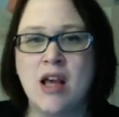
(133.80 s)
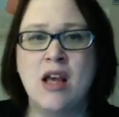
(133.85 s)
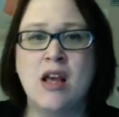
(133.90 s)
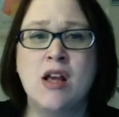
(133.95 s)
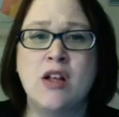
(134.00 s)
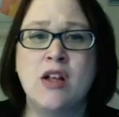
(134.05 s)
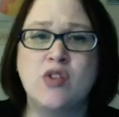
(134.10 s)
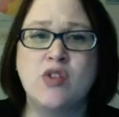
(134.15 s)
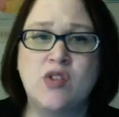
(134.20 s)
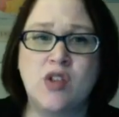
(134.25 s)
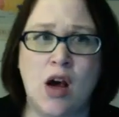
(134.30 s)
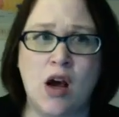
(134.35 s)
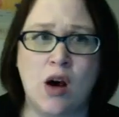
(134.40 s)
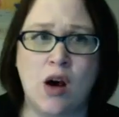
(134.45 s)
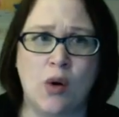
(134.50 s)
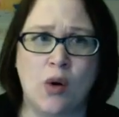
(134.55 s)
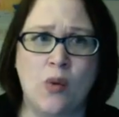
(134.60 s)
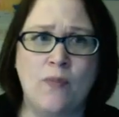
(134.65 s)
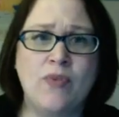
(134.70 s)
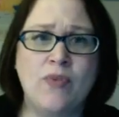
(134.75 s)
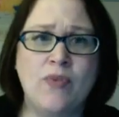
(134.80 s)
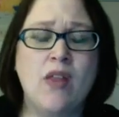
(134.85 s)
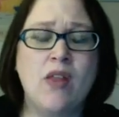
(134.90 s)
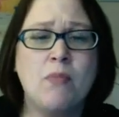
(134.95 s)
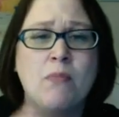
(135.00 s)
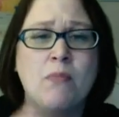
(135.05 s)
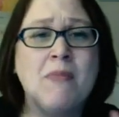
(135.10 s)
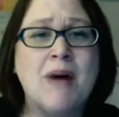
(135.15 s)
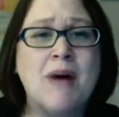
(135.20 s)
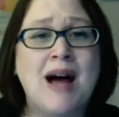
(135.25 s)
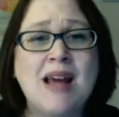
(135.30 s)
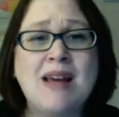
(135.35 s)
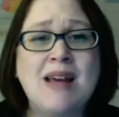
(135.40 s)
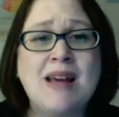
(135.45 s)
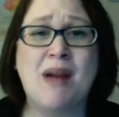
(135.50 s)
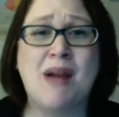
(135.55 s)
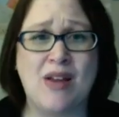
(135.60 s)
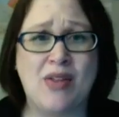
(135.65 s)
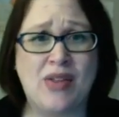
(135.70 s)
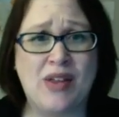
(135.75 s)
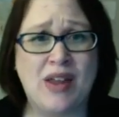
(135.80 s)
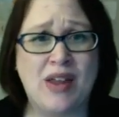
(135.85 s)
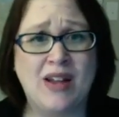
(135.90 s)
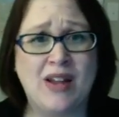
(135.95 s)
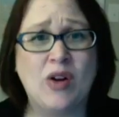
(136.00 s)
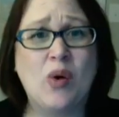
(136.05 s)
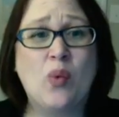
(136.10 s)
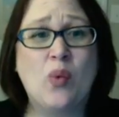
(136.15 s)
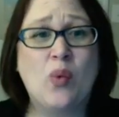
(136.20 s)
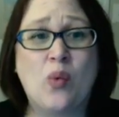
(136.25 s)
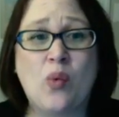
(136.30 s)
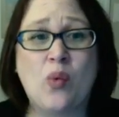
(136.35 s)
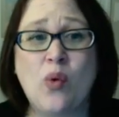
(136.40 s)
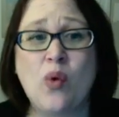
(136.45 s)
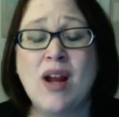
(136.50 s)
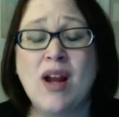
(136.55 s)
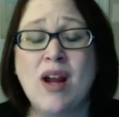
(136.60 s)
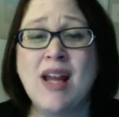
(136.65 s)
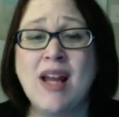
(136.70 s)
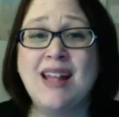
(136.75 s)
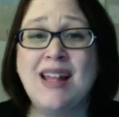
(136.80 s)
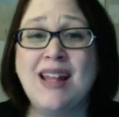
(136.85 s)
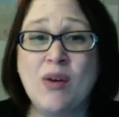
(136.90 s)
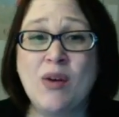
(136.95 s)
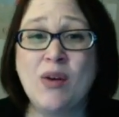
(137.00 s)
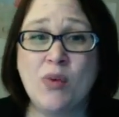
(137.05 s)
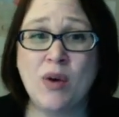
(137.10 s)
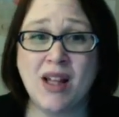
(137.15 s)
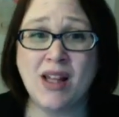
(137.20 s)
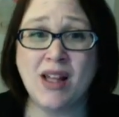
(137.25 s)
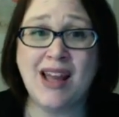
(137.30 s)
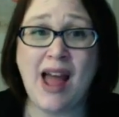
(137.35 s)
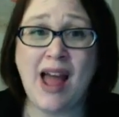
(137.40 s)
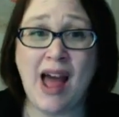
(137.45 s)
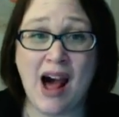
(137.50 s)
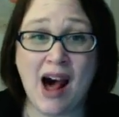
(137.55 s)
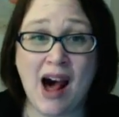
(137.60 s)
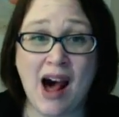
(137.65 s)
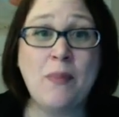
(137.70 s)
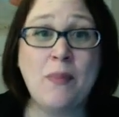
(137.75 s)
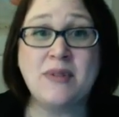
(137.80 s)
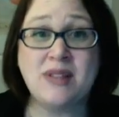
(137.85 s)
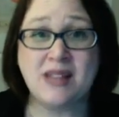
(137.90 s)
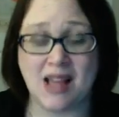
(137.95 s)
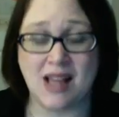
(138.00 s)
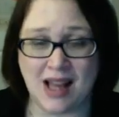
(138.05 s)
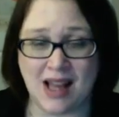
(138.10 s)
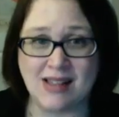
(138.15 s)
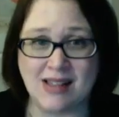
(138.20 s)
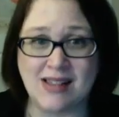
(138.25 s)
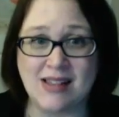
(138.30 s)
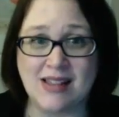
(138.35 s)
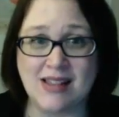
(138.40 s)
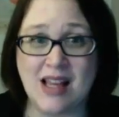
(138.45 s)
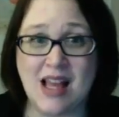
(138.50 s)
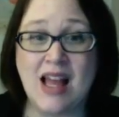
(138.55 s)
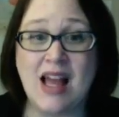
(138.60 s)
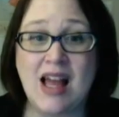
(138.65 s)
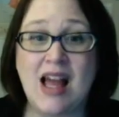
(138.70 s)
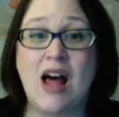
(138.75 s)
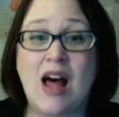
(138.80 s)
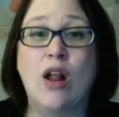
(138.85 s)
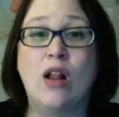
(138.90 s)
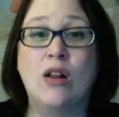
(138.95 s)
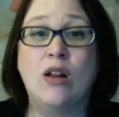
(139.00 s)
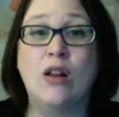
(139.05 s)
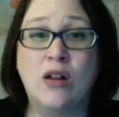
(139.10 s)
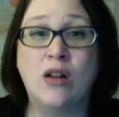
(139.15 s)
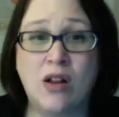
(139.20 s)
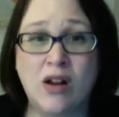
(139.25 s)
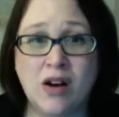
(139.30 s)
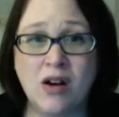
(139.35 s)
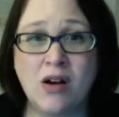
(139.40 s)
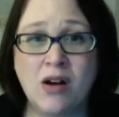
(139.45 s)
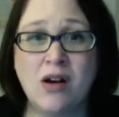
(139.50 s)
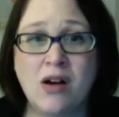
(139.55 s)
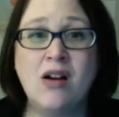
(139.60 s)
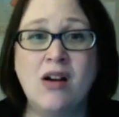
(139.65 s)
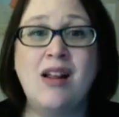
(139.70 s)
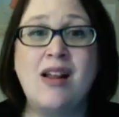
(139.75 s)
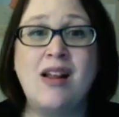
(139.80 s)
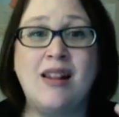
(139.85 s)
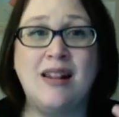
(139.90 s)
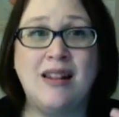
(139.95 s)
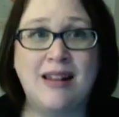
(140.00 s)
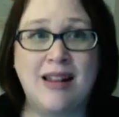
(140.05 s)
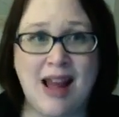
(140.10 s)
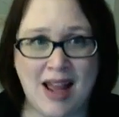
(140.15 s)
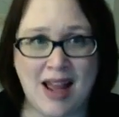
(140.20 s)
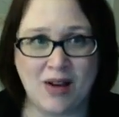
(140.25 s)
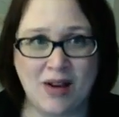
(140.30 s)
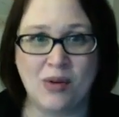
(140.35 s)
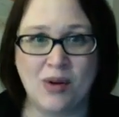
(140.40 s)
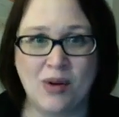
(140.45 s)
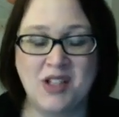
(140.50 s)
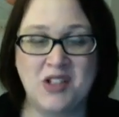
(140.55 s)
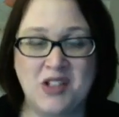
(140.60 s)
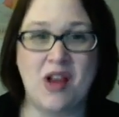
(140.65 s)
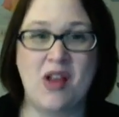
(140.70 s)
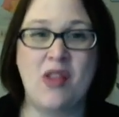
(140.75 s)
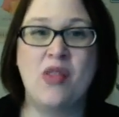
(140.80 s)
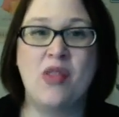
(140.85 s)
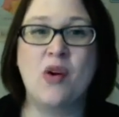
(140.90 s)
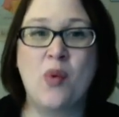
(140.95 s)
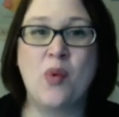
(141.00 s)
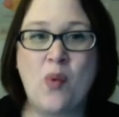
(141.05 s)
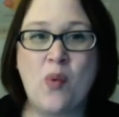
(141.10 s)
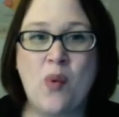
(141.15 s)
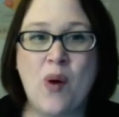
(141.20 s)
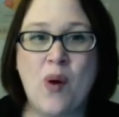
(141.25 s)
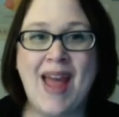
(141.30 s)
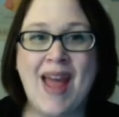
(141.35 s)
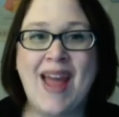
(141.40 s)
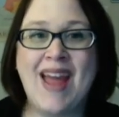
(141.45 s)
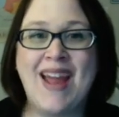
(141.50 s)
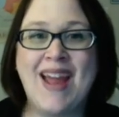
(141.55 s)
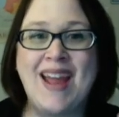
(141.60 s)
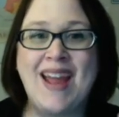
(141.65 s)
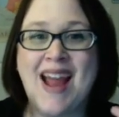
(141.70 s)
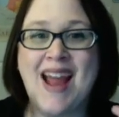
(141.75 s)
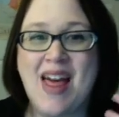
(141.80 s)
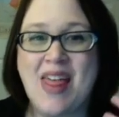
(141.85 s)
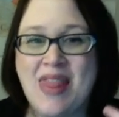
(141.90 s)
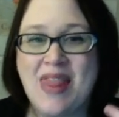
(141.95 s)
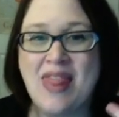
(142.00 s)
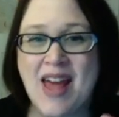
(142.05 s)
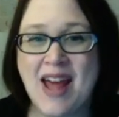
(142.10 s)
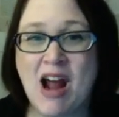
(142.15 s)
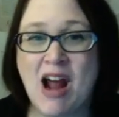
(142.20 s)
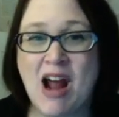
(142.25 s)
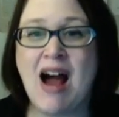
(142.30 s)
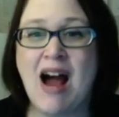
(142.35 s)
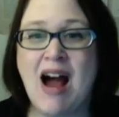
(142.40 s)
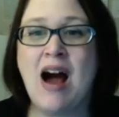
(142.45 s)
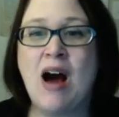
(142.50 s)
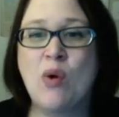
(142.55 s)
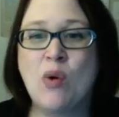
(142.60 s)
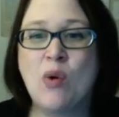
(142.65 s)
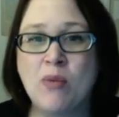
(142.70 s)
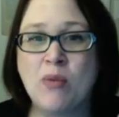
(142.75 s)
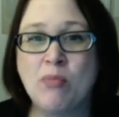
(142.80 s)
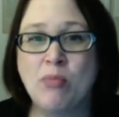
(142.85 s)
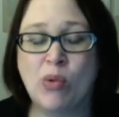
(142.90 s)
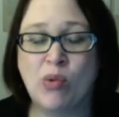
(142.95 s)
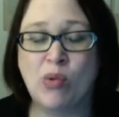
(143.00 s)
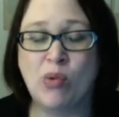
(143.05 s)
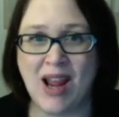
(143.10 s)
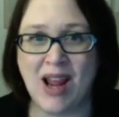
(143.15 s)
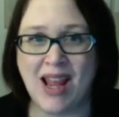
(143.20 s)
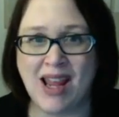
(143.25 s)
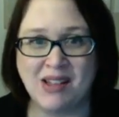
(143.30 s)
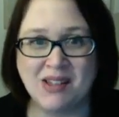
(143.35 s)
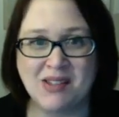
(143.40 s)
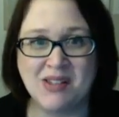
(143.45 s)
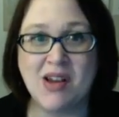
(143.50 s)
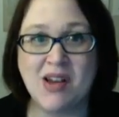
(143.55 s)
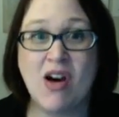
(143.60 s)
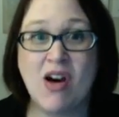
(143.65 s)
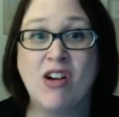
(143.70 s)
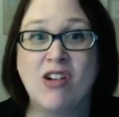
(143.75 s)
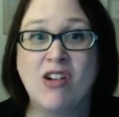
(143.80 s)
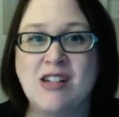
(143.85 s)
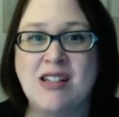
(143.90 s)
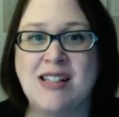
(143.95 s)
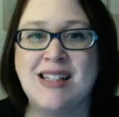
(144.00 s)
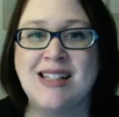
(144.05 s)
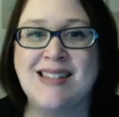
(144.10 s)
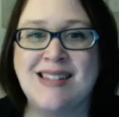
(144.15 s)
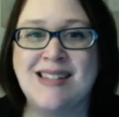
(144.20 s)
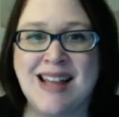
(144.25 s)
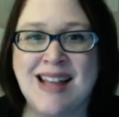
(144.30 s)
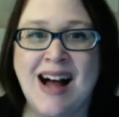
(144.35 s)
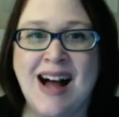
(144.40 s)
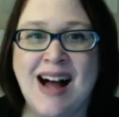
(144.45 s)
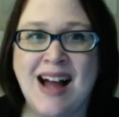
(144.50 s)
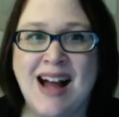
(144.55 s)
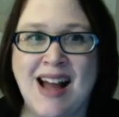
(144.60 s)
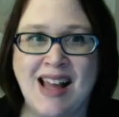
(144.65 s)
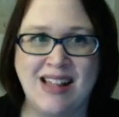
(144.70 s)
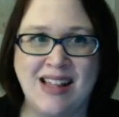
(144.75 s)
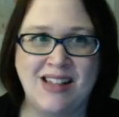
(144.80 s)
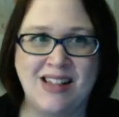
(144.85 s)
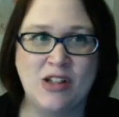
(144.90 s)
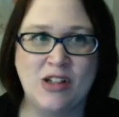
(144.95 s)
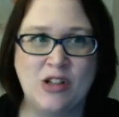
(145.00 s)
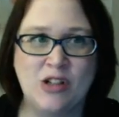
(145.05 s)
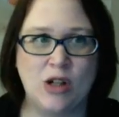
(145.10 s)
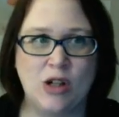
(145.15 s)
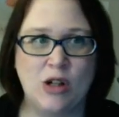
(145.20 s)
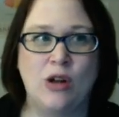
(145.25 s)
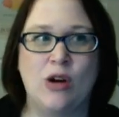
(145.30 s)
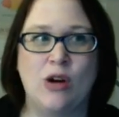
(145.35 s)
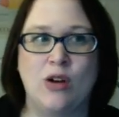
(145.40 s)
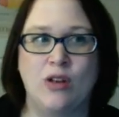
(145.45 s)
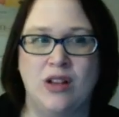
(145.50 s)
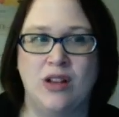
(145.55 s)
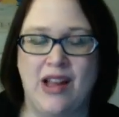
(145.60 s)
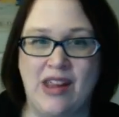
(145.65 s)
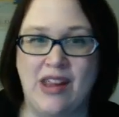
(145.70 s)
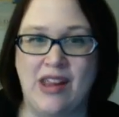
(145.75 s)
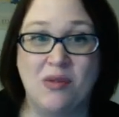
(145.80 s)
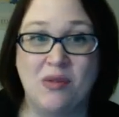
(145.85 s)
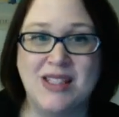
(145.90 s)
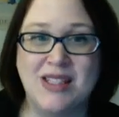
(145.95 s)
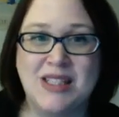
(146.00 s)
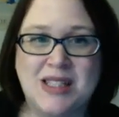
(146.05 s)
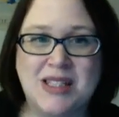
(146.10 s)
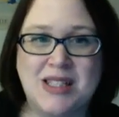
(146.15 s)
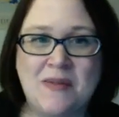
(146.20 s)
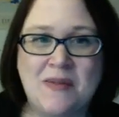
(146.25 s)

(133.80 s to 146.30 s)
So my method really, really helps us learn language the way that our brains are designed to learn language.